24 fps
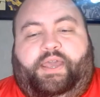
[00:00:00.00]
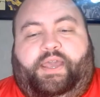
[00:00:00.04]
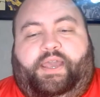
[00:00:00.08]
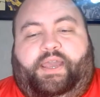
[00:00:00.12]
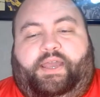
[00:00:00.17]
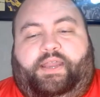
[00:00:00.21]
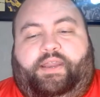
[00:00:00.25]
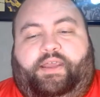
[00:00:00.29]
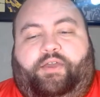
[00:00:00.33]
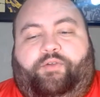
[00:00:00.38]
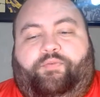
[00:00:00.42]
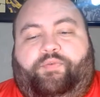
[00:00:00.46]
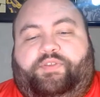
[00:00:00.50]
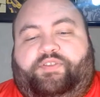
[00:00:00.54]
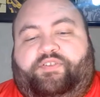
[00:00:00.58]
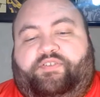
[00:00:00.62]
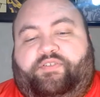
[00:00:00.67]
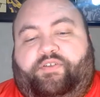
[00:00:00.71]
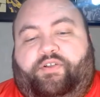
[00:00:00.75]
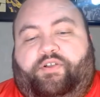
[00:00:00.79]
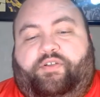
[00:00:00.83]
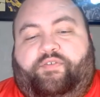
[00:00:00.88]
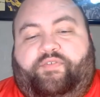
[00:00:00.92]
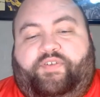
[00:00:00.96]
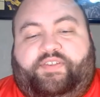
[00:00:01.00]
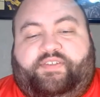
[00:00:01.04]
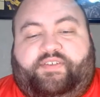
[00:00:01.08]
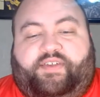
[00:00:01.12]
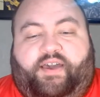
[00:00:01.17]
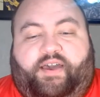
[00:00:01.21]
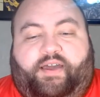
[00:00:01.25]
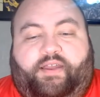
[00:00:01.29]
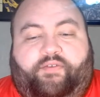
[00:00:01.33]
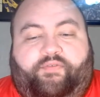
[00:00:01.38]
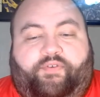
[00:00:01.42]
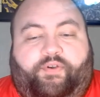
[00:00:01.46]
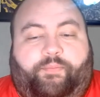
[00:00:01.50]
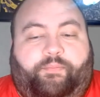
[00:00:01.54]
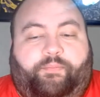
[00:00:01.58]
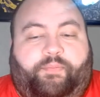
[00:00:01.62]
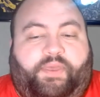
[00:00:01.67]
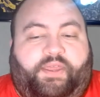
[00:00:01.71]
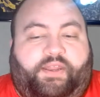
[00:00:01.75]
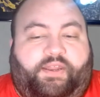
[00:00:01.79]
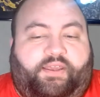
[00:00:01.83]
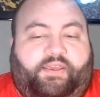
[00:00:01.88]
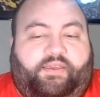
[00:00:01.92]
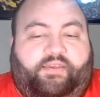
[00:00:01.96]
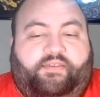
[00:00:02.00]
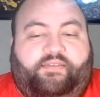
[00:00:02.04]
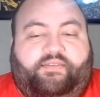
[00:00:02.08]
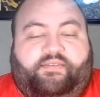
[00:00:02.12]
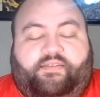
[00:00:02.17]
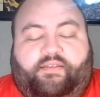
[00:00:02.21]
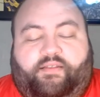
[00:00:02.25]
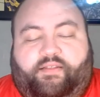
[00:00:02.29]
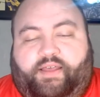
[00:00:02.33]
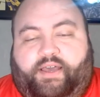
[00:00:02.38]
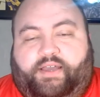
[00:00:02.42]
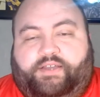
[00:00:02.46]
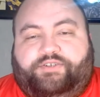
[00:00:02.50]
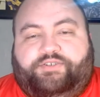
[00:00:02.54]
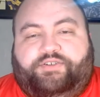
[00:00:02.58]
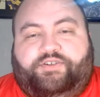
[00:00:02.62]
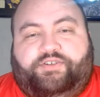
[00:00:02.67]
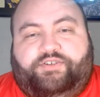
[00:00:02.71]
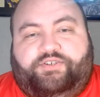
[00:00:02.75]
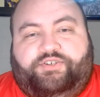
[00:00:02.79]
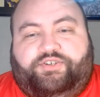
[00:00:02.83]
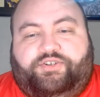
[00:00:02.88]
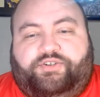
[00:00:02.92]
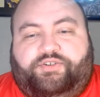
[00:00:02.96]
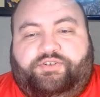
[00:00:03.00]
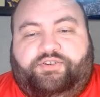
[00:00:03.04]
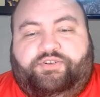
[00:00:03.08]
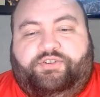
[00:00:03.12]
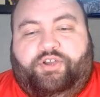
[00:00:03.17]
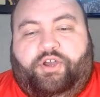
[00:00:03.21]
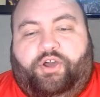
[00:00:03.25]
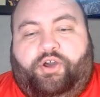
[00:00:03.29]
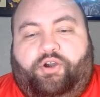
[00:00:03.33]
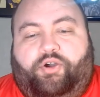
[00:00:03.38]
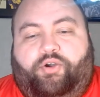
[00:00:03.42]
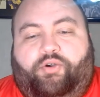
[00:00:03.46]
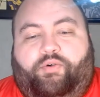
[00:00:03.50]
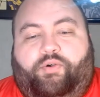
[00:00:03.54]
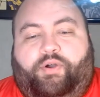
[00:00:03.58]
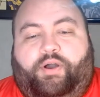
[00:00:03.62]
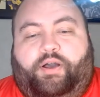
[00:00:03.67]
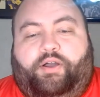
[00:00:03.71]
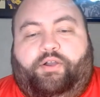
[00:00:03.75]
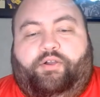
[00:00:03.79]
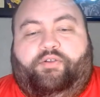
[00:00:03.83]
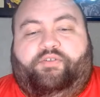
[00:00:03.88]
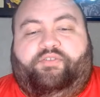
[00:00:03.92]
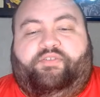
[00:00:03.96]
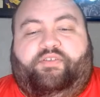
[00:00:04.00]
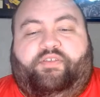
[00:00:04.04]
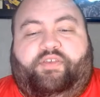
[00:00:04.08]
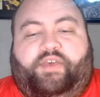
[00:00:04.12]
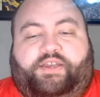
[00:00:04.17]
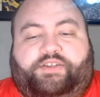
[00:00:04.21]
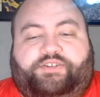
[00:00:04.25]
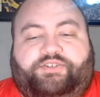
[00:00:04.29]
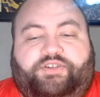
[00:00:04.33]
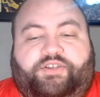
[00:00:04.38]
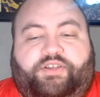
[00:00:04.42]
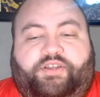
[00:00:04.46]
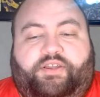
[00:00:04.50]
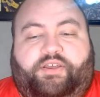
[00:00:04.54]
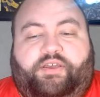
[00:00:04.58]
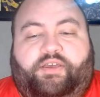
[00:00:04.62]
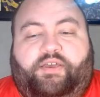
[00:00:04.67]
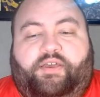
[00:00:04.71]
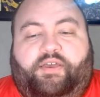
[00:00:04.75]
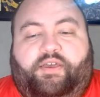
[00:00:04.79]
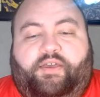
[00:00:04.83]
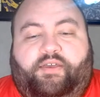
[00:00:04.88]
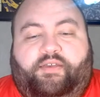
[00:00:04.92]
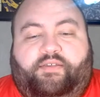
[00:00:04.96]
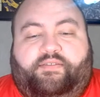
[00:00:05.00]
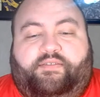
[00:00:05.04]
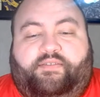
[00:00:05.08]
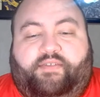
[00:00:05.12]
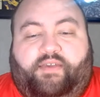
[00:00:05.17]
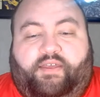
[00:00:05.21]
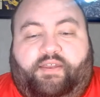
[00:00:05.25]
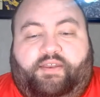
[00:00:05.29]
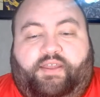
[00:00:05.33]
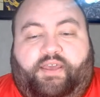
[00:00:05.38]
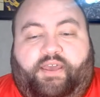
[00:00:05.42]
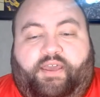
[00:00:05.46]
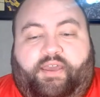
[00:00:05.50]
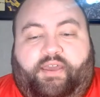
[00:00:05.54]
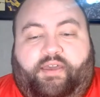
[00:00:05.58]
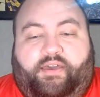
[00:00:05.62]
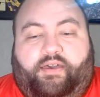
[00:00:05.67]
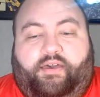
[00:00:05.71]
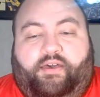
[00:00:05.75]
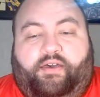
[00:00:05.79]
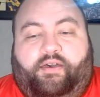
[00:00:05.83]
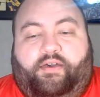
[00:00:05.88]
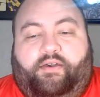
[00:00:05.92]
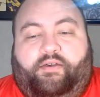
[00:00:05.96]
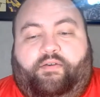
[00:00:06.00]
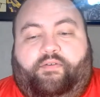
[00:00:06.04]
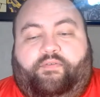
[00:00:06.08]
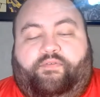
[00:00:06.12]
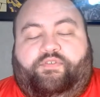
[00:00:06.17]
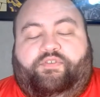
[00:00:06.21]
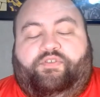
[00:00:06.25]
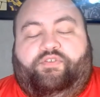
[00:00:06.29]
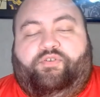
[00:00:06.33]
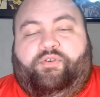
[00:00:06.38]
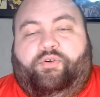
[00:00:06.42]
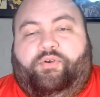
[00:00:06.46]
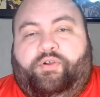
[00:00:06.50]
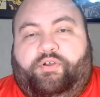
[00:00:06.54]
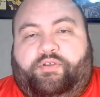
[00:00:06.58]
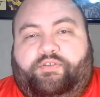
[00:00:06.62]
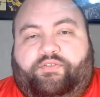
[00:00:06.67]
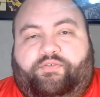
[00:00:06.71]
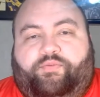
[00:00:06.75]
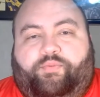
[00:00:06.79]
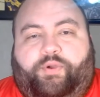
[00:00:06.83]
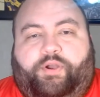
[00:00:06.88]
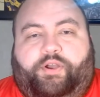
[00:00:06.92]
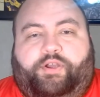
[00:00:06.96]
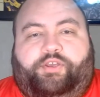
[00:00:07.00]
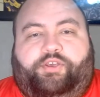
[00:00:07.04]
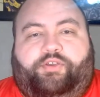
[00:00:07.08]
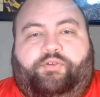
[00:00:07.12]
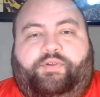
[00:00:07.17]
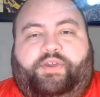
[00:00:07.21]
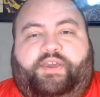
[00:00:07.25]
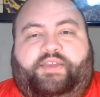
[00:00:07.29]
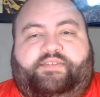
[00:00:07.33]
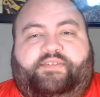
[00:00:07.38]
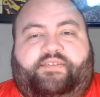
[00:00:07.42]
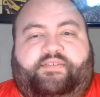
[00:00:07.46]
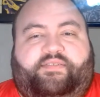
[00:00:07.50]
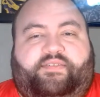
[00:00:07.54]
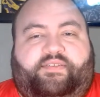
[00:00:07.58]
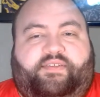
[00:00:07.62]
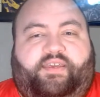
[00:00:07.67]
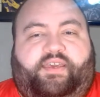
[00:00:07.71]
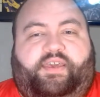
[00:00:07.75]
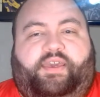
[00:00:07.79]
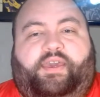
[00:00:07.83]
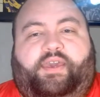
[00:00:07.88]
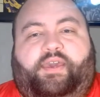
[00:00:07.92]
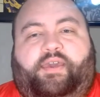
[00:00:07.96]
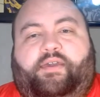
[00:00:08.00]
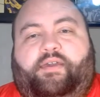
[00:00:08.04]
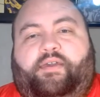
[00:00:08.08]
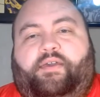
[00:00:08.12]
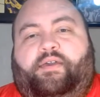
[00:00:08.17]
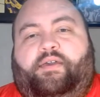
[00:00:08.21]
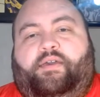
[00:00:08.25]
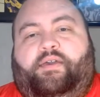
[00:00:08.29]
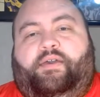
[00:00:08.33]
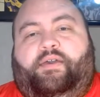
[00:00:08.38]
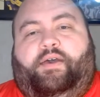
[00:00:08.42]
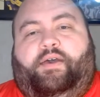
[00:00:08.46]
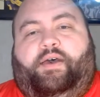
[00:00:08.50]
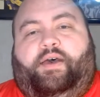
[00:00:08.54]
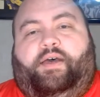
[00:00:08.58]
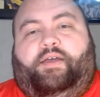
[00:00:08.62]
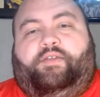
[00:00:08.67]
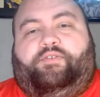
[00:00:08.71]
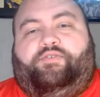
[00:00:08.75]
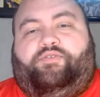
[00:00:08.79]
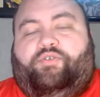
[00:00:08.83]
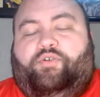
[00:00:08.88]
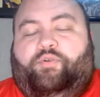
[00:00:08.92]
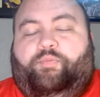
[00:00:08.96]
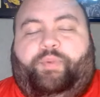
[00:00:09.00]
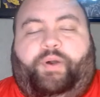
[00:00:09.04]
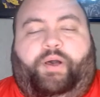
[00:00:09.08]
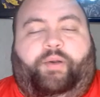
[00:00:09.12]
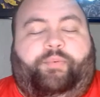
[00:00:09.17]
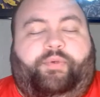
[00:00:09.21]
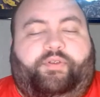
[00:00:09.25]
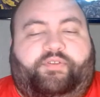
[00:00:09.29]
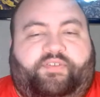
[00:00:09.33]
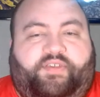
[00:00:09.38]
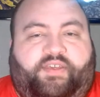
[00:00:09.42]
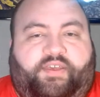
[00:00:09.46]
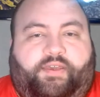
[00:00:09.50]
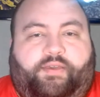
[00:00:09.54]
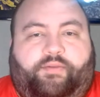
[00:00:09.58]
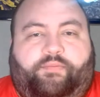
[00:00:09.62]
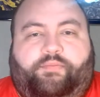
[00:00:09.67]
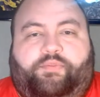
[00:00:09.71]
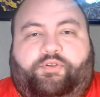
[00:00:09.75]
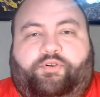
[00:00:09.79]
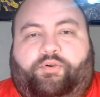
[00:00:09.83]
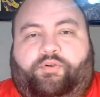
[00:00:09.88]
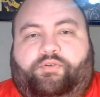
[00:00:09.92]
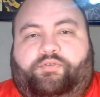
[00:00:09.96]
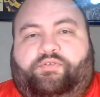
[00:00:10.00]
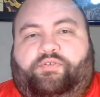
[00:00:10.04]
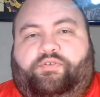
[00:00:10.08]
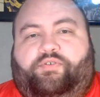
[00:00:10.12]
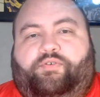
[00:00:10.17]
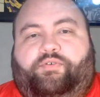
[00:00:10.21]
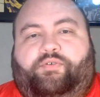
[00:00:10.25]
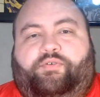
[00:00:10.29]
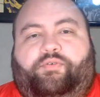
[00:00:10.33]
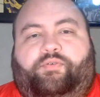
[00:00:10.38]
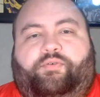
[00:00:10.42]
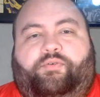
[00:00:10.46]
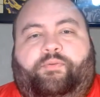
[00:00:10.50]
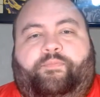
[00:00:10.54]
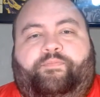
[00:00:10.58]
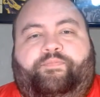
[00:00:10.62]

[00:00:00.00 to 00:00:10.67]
And it would serve as kind of a mini selection show or selection Sunday of sorts where you get to see uh, two bubble teams or two,